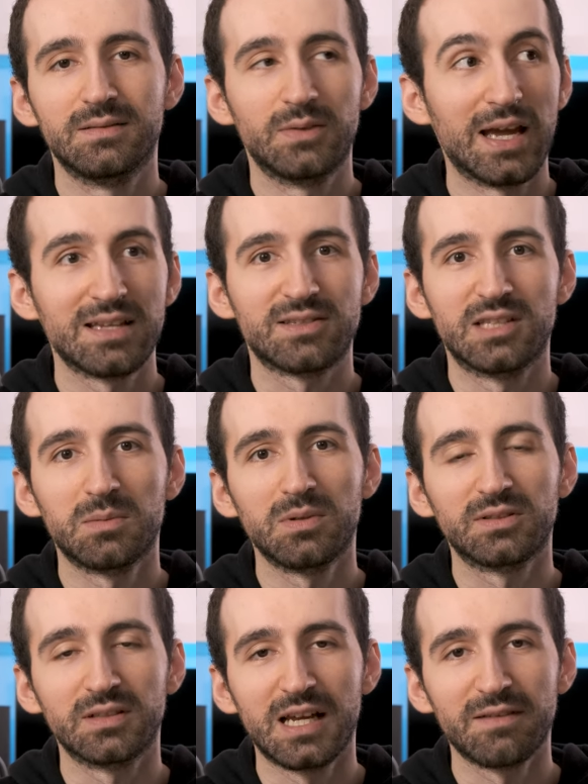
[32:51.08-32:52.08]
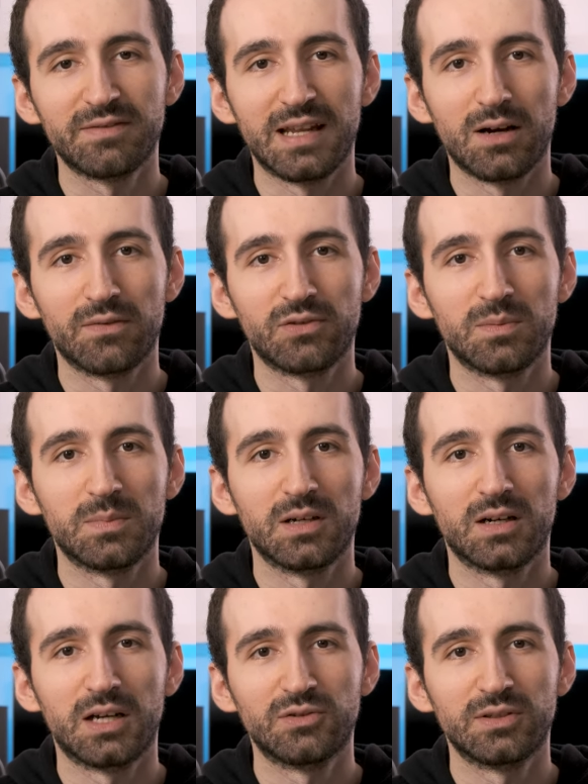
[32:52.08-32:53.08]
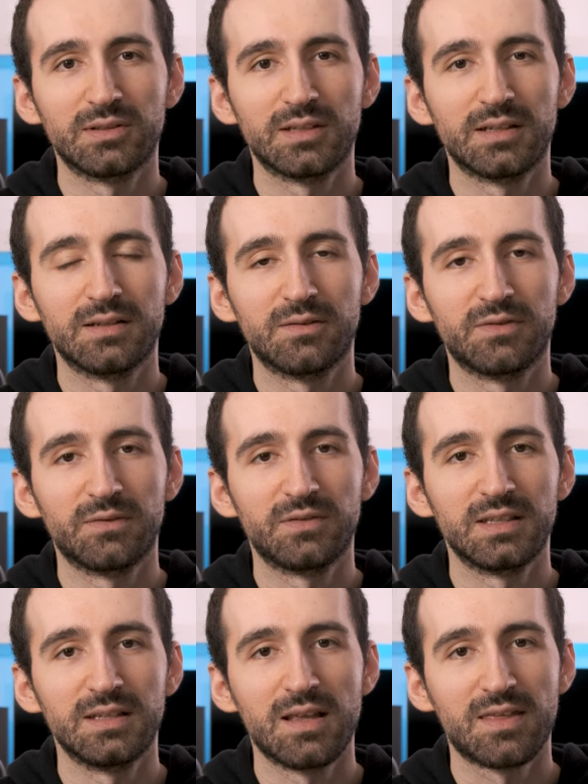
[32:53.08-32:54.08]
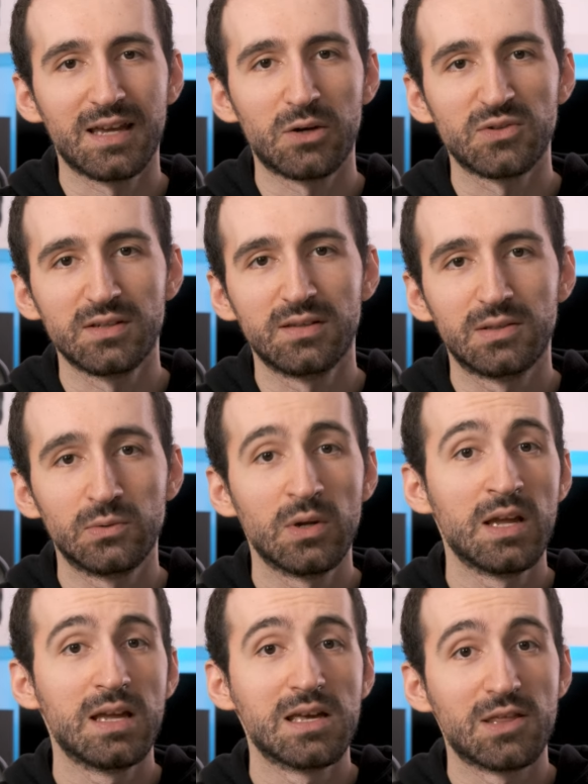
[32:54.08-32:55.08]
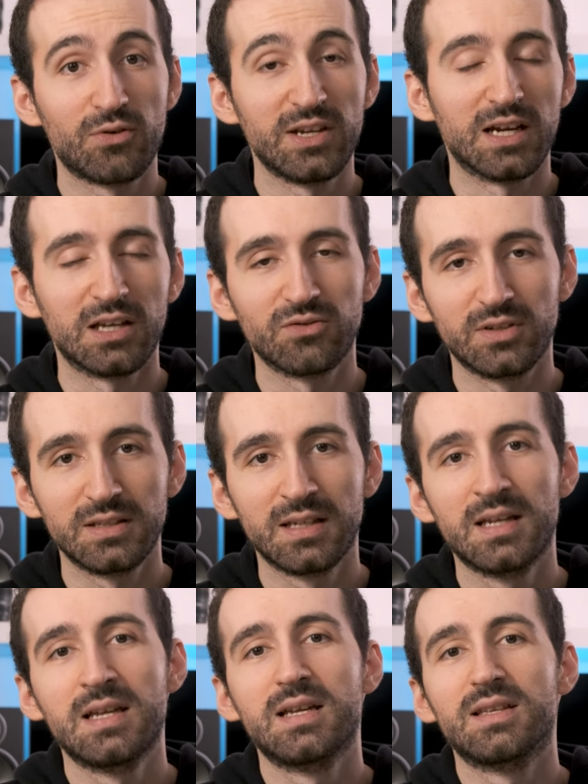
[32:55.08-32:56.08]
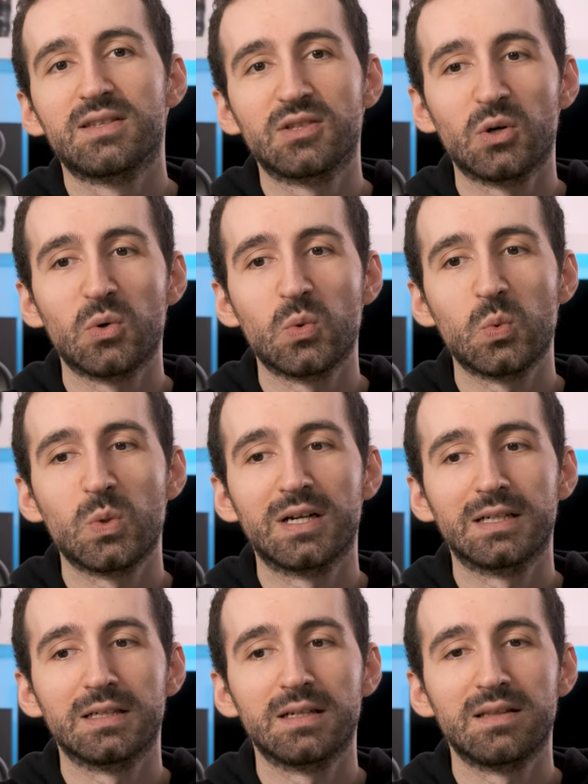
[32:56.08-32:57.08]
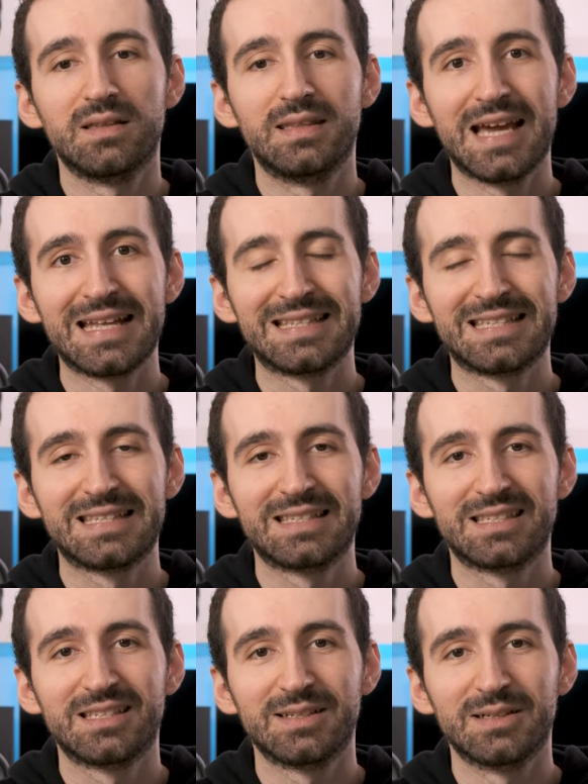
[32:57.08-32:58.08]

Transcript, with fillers: has doubled the life now from 150,000 to 300 so that's